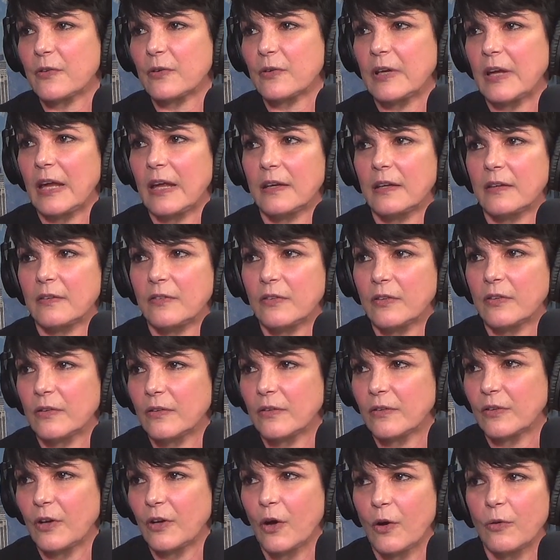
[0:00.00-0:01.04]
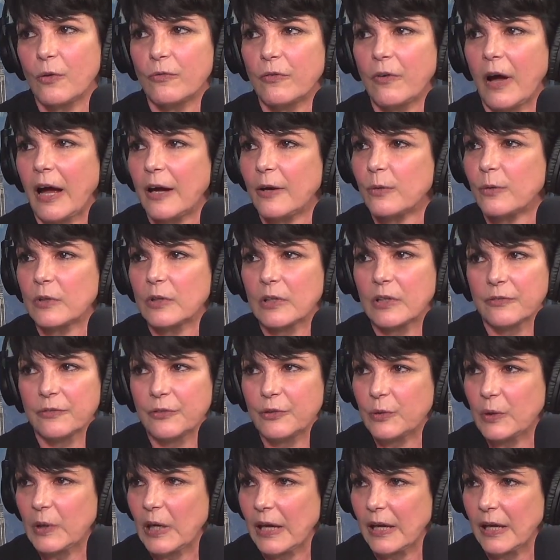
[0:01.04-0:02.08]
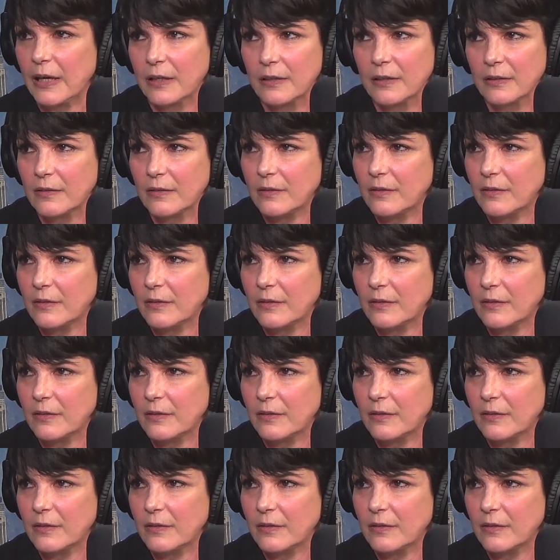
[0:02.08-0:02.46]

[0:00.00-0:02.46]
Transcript: get it to go viral if you can,